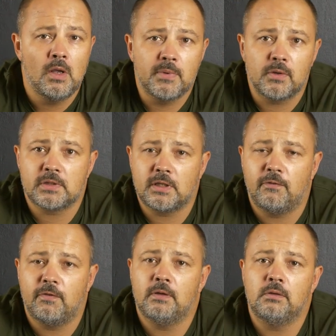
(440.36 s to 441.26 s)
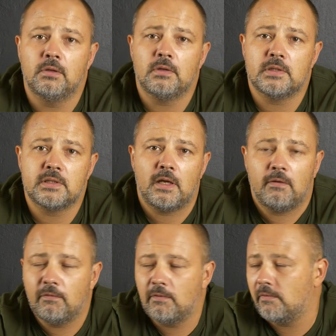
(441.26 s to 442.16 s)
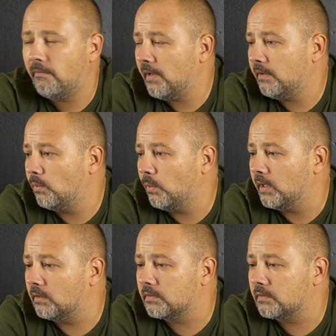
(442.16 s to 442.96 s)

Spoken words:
because I feel not safe with that wheel.